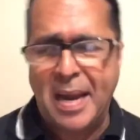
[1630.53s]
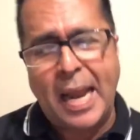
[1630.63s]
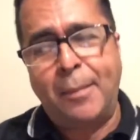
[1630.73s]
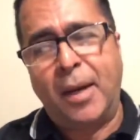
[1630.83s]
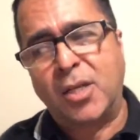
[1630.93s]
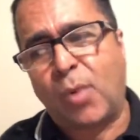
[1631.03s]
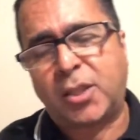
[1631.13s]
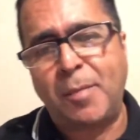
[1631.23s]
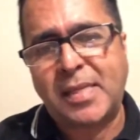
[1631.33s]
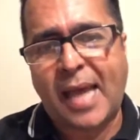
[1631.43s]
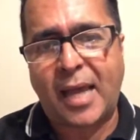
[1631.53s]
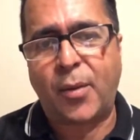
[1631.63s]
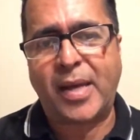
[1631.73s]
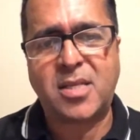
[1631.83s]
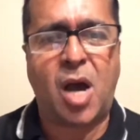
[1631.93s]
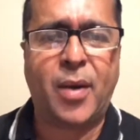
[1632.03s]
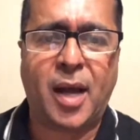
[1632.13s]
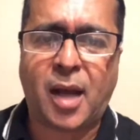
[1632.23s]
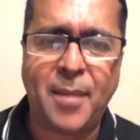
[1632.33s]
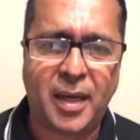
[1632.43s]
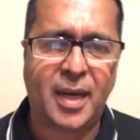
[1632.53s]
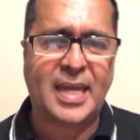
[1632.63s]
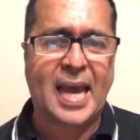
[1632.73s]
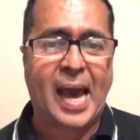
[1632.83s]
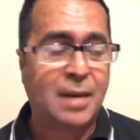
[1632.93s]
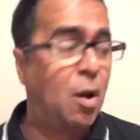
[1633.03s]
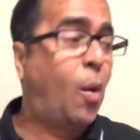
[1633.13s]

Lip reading: My neighbor does watch me sideways now when I come in the yard.